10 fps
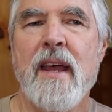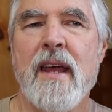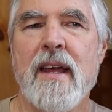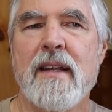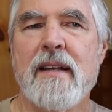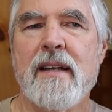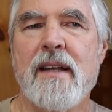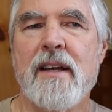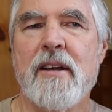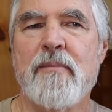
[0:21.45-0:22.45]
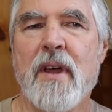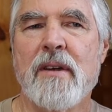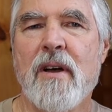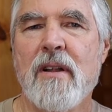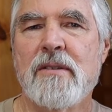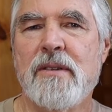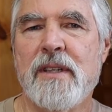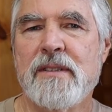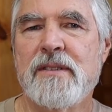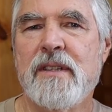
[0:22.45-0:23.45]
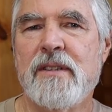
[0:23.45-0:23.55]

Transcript: And I called Chris